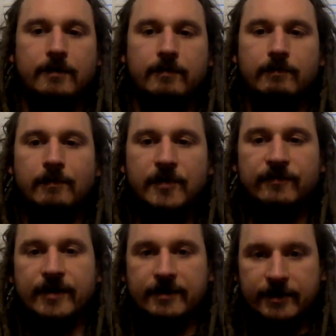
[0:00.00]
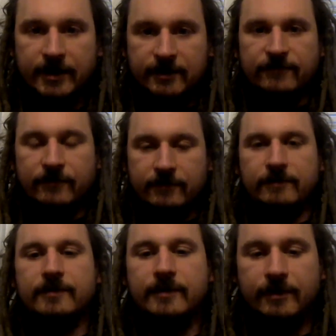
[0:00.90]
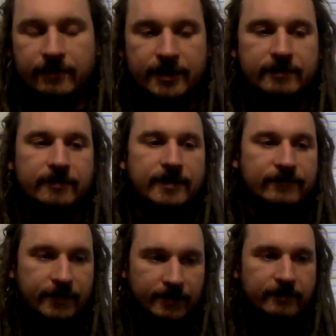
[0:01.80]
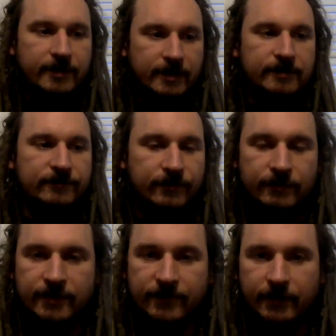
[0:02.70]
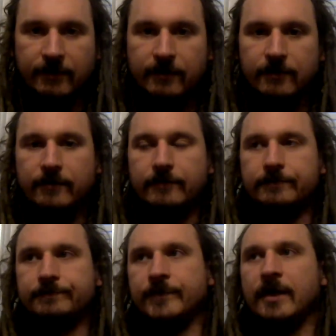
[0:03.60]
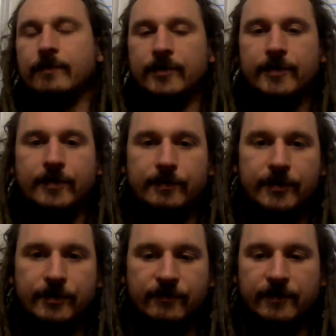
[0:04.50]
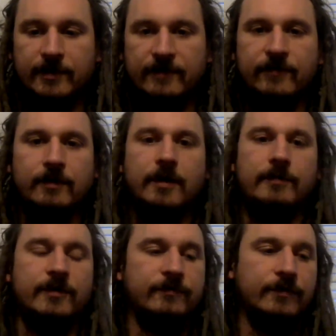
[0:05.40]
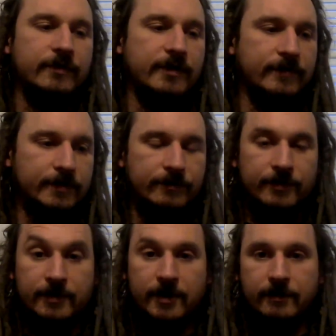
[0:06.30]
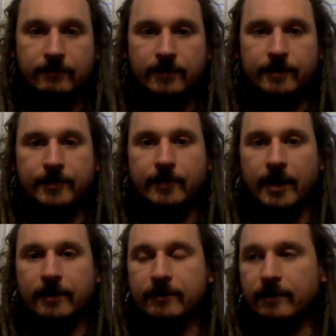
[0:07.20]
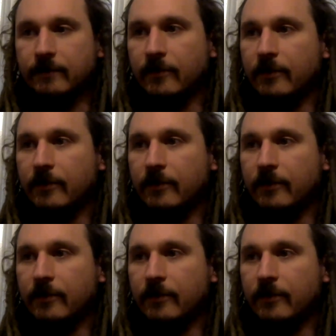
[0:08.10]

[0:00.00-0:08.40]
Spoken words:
moving things, literally lifting things for a living. Helping people move and lifting lumber for a living, so we were kind of ripped back then,